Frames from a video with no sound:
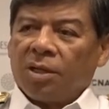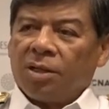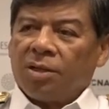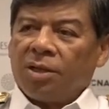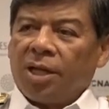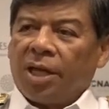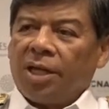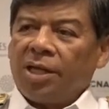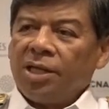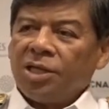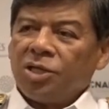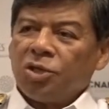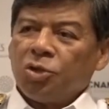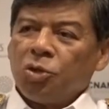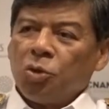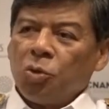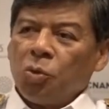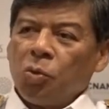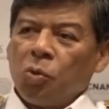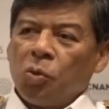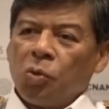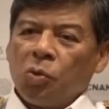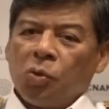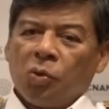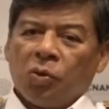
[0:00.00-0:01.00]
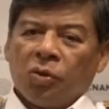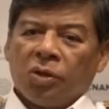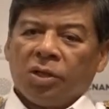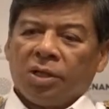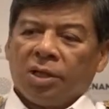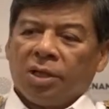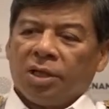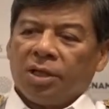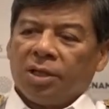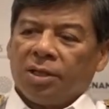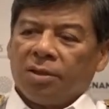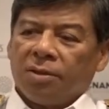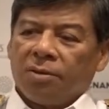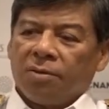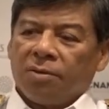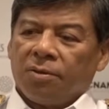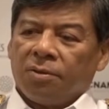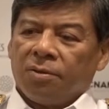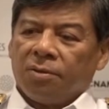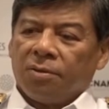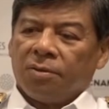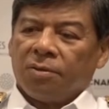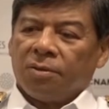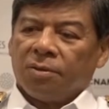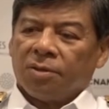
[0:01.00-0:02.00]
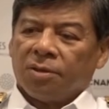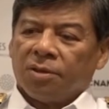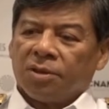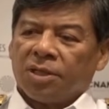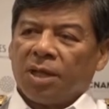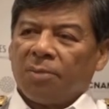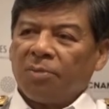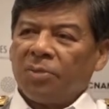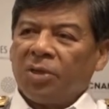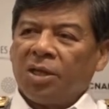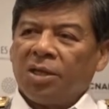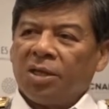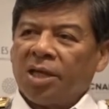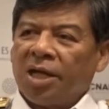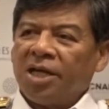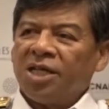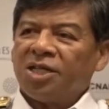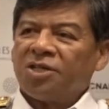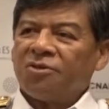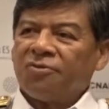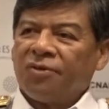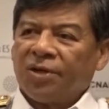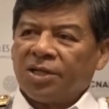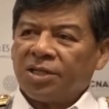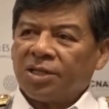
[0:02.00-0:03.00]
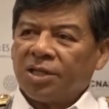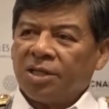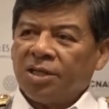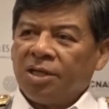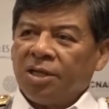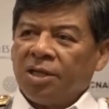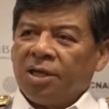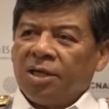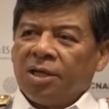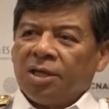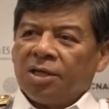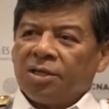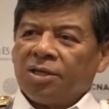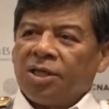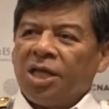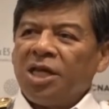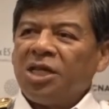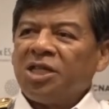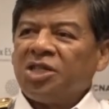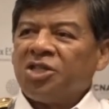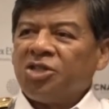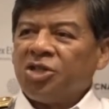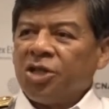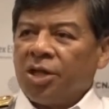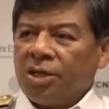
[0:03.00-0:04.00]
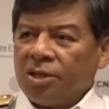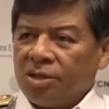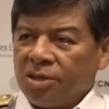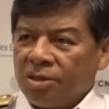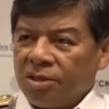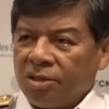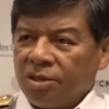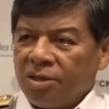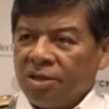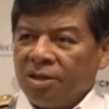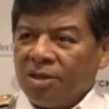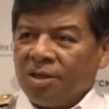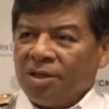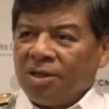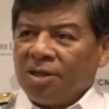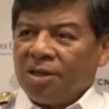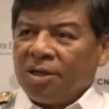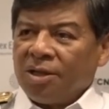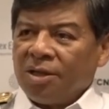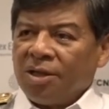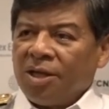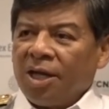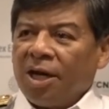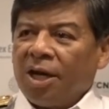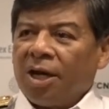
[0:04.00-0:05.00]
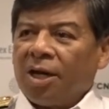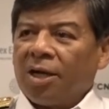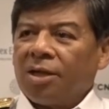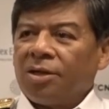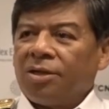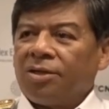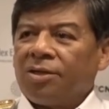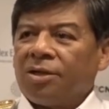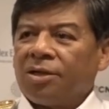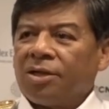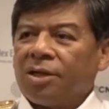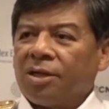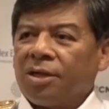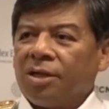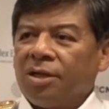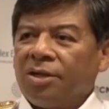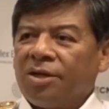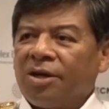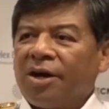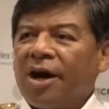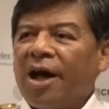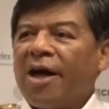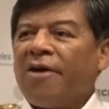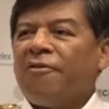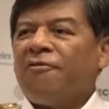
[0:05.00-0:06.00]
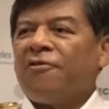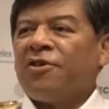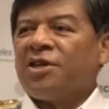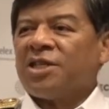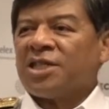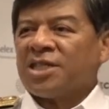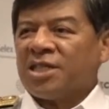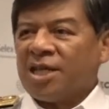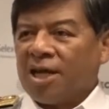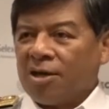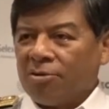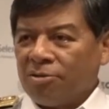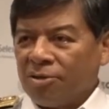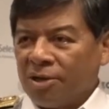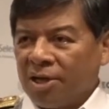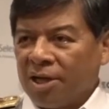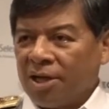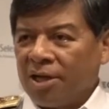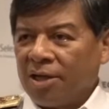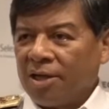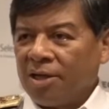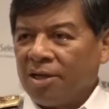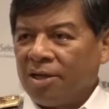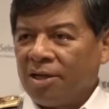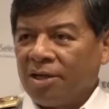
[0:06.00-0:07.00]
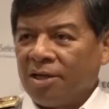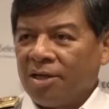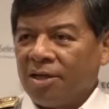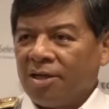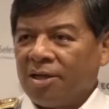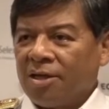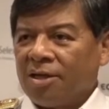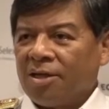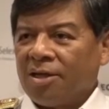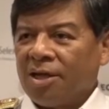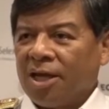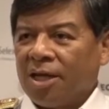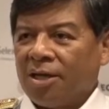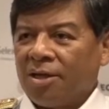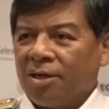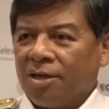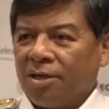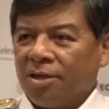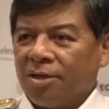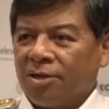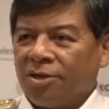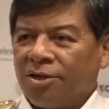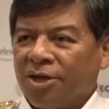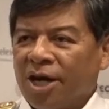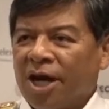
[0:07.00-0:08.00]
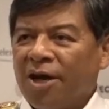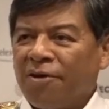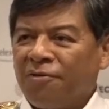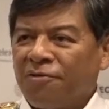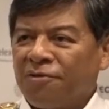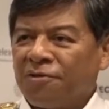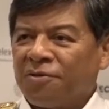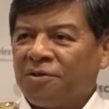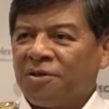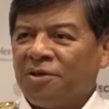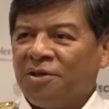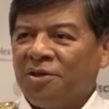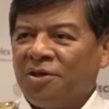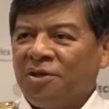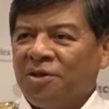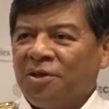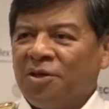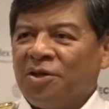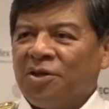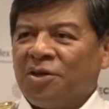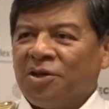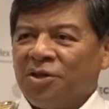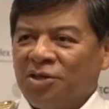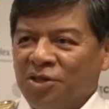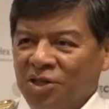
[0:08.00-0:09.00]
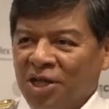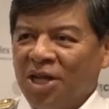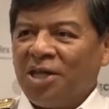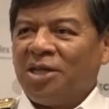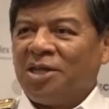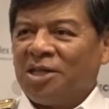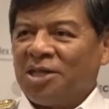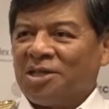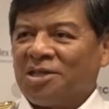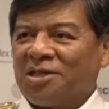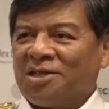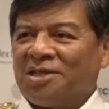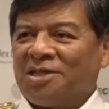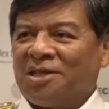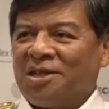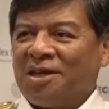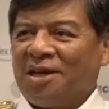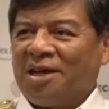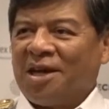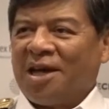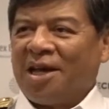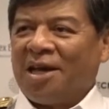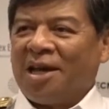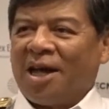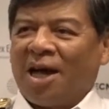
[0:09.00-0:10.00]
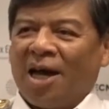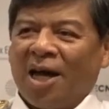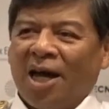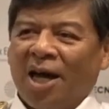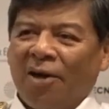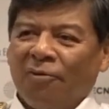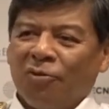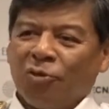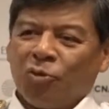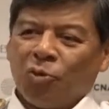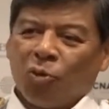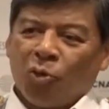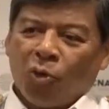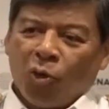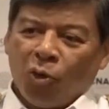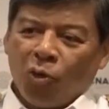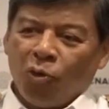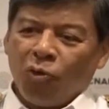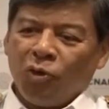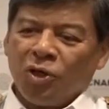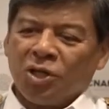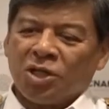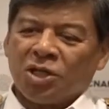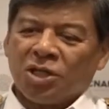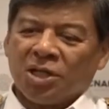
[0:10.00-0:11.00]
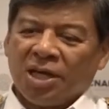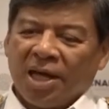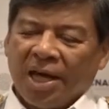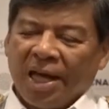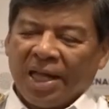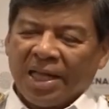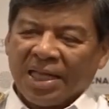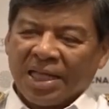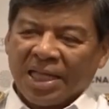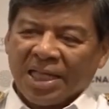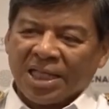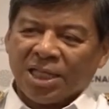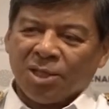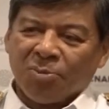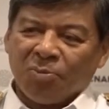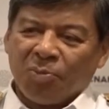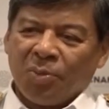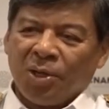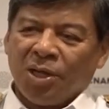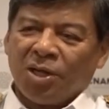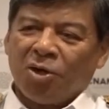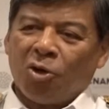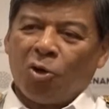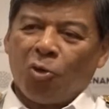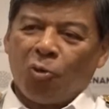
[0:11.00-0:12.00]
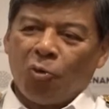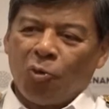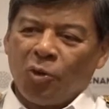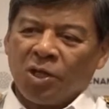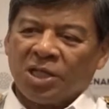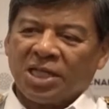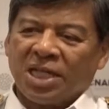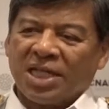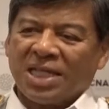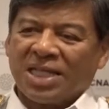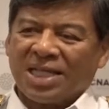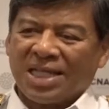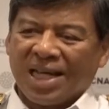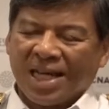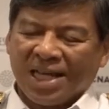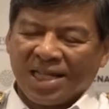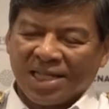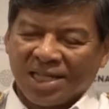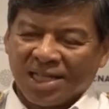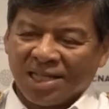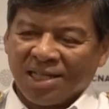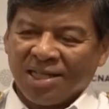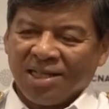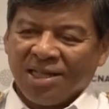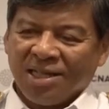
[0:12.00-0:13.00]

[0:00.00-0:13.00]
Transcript: there is no something that is fixed. Things change. There are drivers out there that drives changes, and I have to always anticipate, always assess,